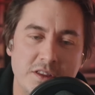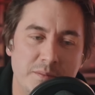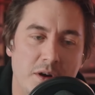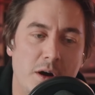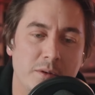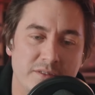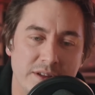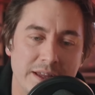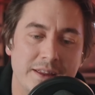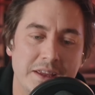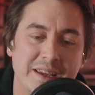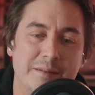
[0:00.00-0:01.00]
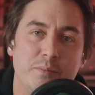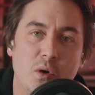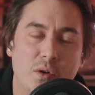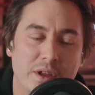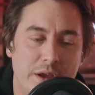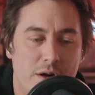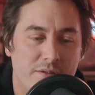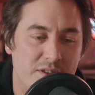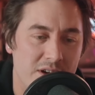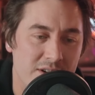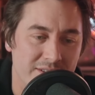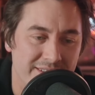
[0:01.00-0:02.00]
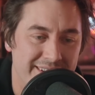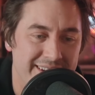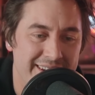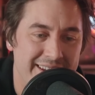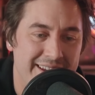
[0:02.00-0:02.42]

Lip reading: in the bottom of it that you can pour the coffee on?